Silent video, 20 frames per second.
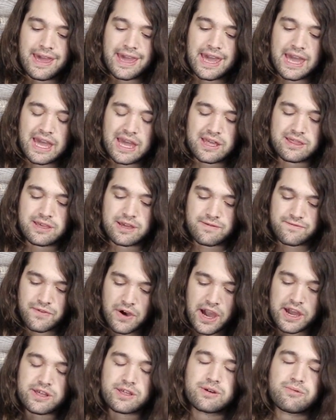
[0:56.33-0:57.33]
And then
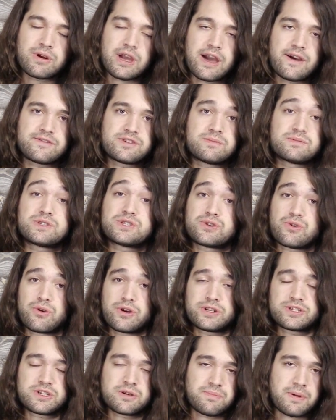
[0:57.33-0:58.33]
finally, we have some
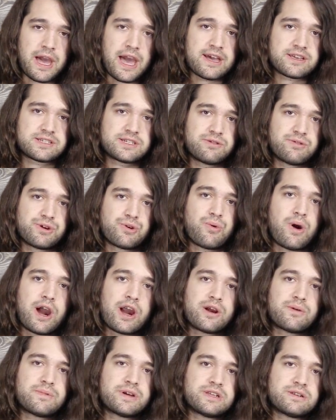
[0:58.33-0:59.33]
storage capacity
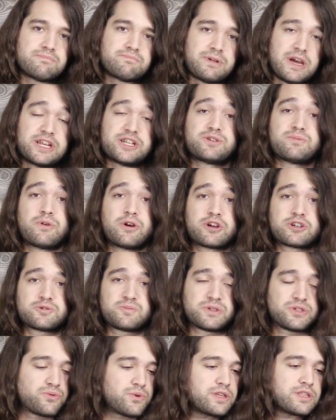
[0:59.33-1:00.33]
requirement
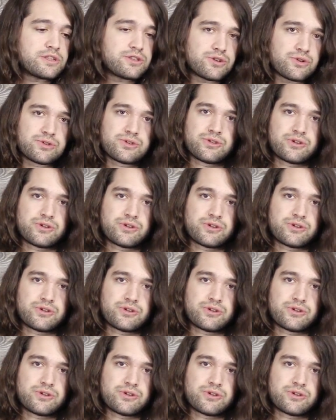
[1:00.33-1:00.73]
benchmarks between the two